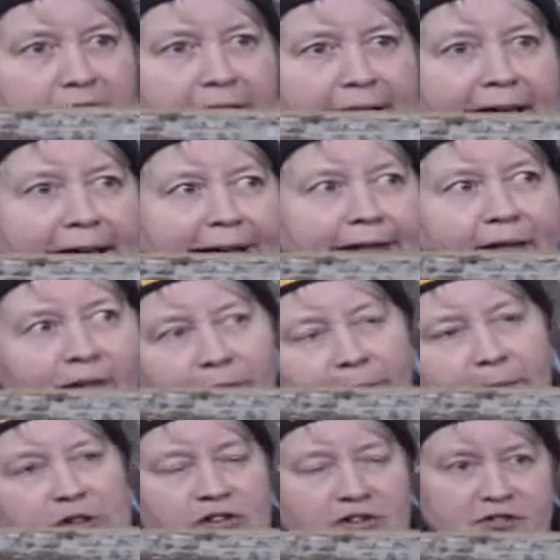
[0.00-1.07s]
your cattle,
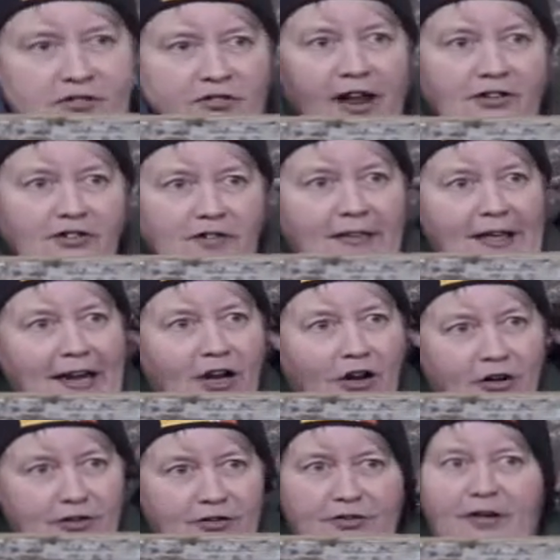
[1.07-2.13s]
which is scratching their
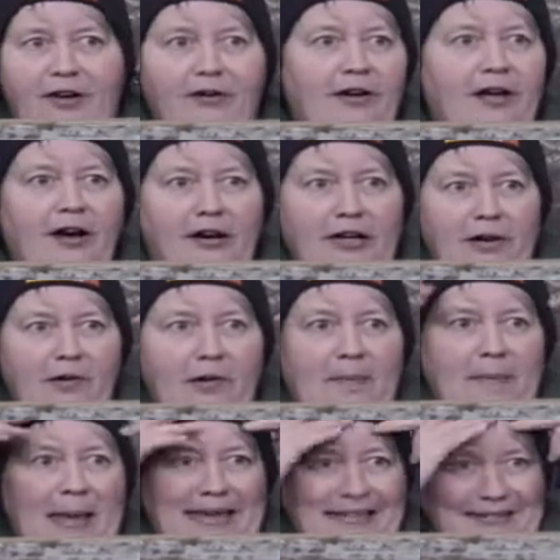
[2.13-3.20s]
lugs and going, ah, oh, you're a
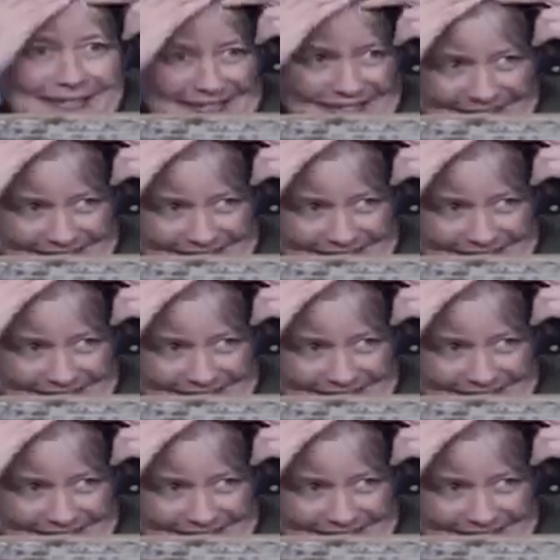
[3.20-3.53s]
mate?